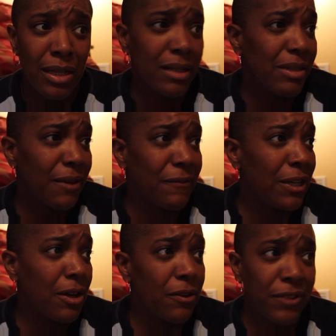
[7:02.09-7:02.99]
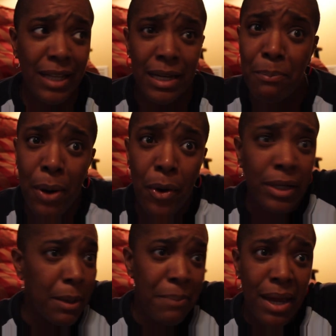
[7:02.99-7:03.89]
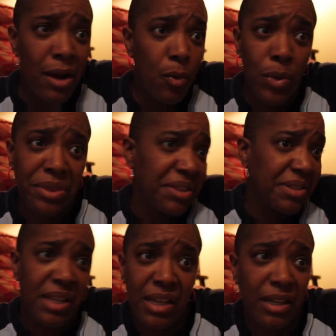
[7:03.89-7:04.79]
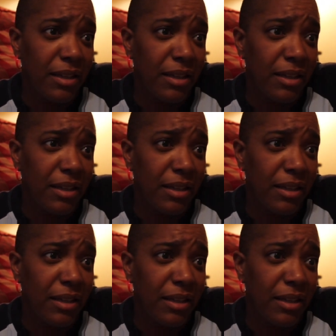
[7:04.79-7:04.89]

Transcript: there's that video of the lady poking a bear with the stick